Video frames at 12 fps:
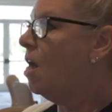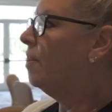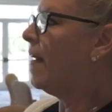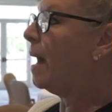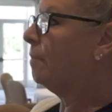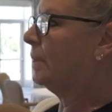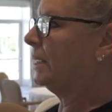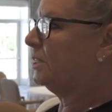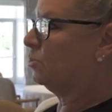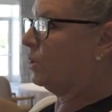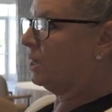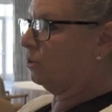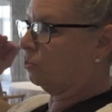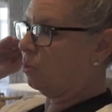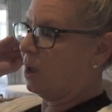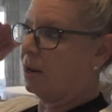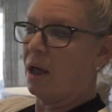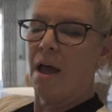That means we can
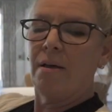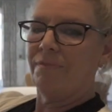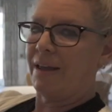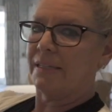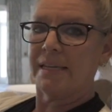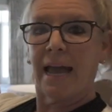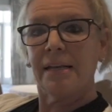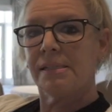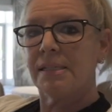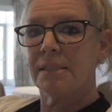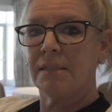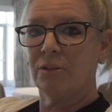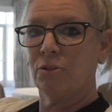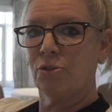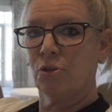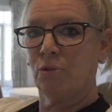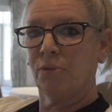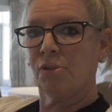run fantastic dinner
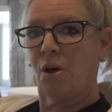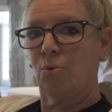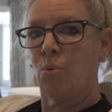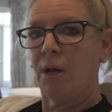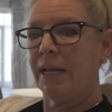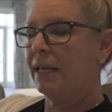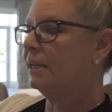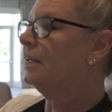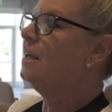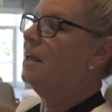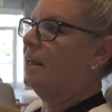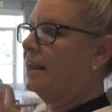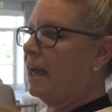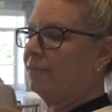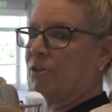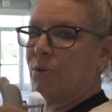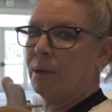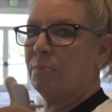service on one end and have a
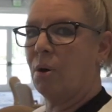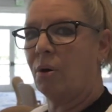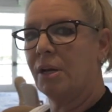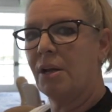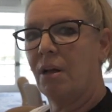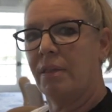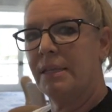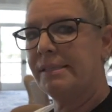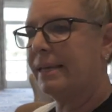great party on this